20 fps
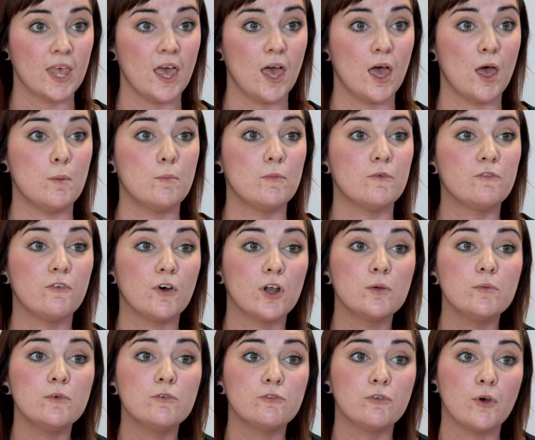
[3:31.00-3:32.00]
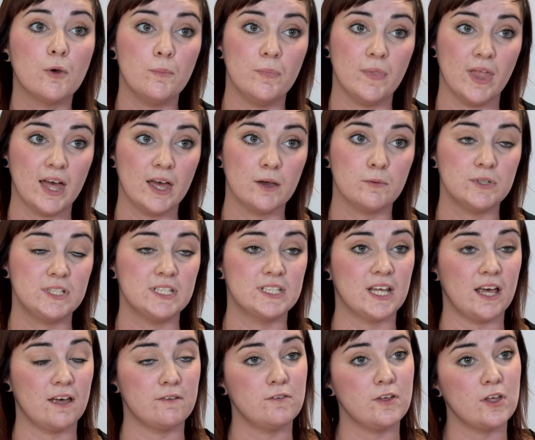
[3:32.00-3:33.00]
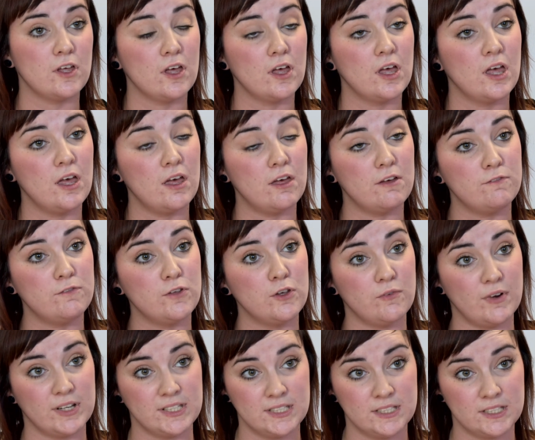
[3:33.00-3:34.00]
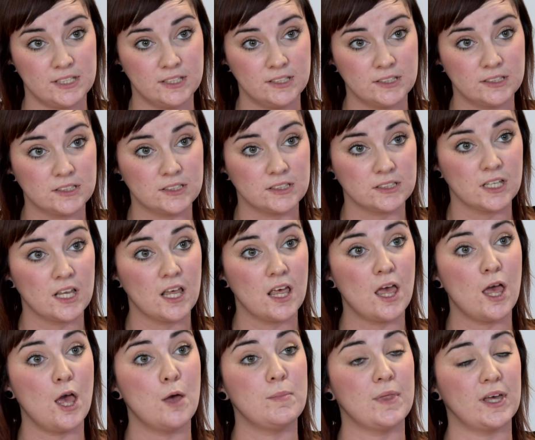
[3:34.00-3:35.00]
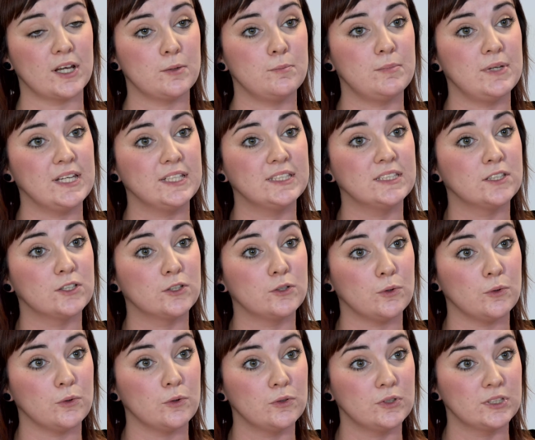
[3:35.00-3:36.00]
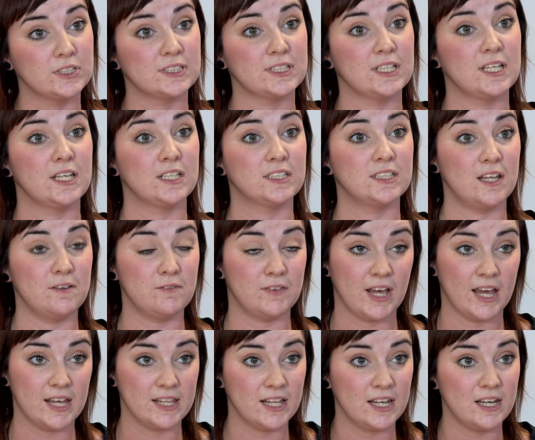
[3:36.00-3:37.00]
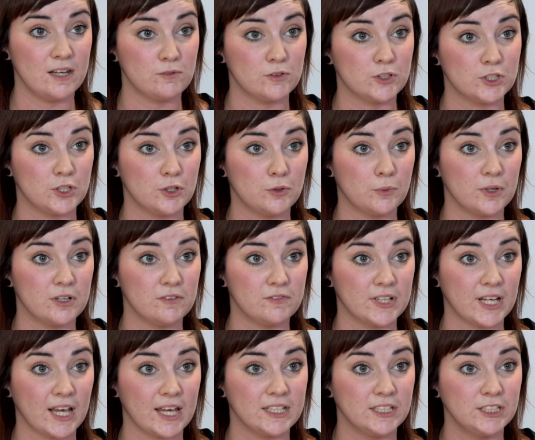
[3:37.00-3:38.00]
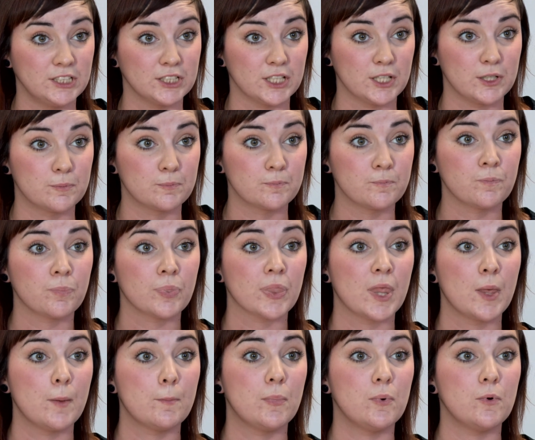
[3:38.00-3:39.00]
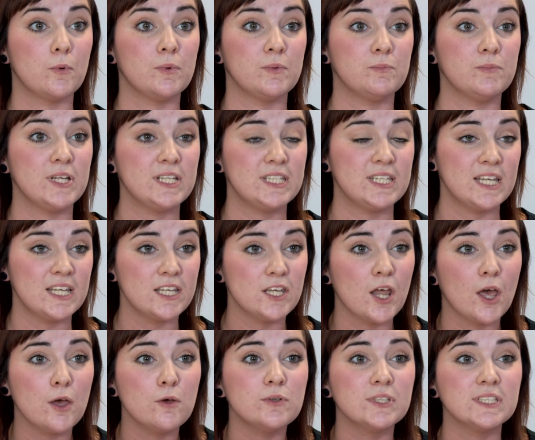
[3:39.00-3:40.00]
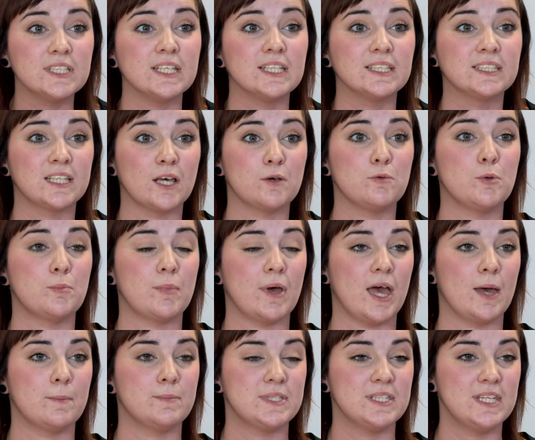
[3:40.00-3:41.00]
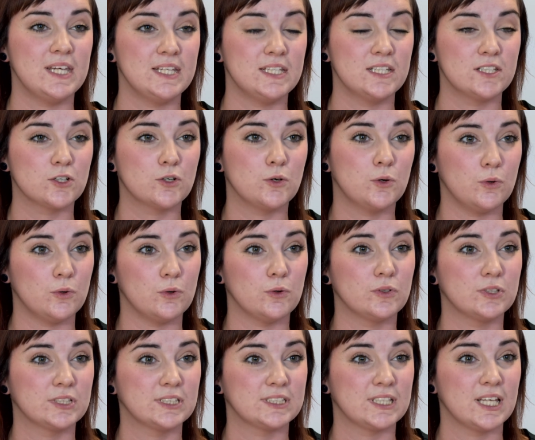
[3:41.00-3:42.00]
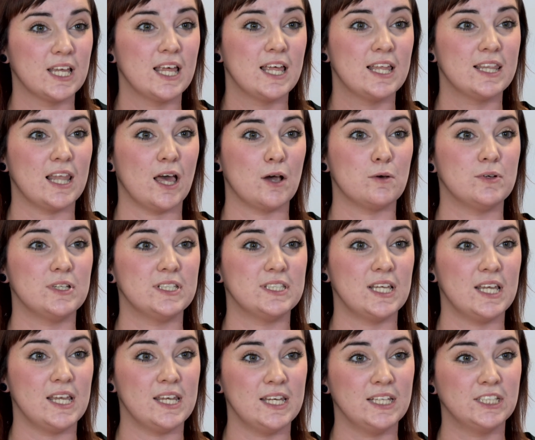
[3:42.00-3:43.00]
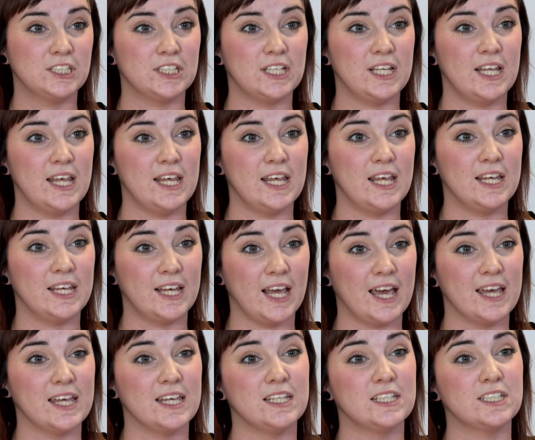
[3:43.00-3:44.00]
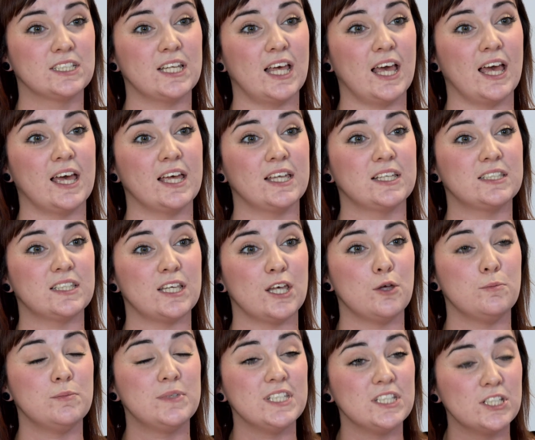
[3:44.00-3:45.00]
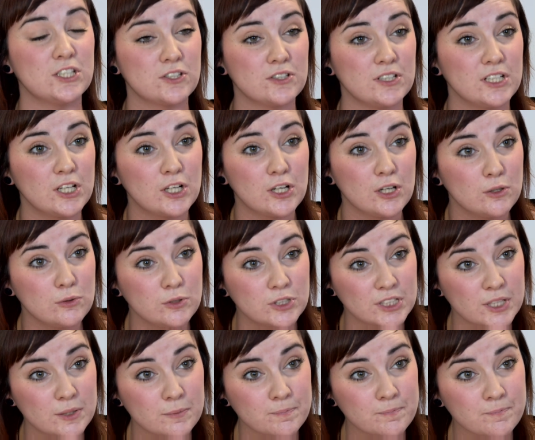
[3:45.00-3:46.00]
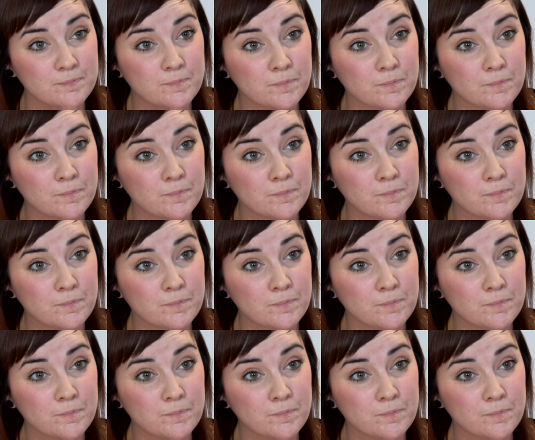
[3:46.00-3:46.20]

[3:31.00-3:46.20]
Following from that, we did have a few residents that completed the course, so they've gained that level 2 qualification. But we did notice that we perhaps needed a course that was initially engaged at digital inclusion